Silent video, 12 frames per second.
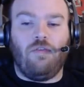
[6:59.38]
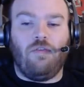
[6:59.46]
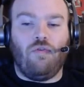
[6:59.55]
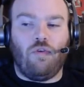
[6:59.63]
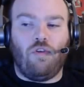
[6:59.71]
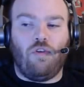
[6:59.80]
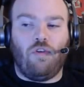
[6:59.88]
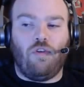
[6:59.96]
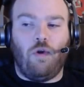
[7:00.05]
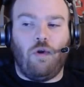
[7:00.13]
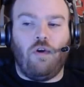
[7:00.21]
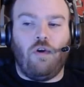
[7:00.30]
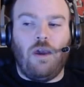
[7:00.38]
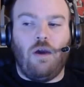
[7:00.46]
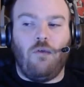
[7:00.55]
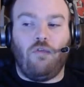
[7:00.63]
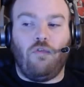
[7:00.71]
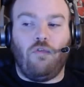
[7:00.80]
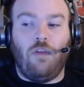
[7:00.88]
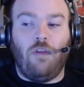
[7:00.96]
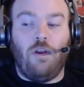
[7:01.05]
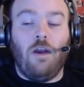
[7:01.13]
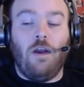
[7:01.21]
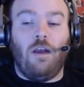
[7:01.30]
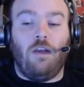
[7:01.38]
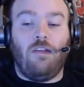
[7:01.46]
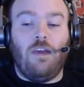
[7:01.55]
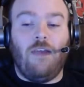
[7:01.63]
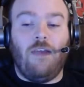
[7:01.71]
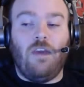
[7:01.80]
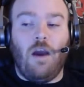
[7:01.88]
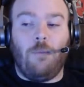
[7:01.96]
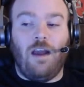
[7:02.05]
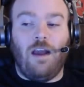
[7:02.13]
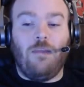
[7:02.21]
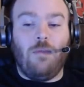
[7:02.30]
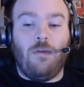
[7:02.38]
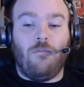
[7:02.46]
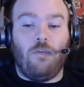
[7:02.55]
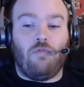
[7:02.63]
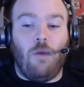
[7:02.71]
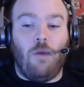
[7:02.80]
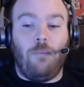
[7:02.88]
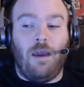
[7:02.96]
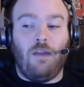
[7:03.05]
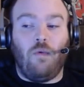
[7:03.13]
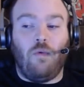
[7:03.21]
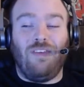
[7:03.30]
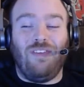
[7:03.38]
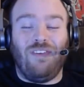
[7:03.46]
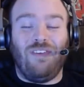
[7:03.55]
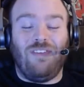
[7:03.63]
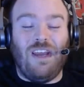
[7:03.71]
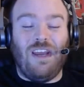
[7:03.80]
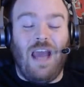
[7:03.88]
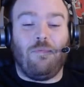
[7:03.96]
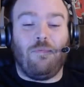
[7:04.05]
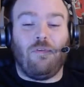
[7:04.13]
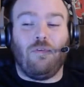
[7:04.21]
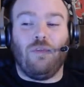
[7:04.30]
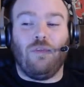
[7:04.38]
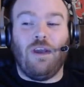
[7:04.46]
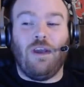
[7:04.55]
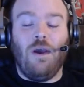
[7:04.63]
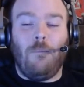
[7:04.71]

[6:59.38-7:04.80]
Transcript: George Springer is being overdrafted. Does he have the upside to be a first-round pick in 2016? Absolutely.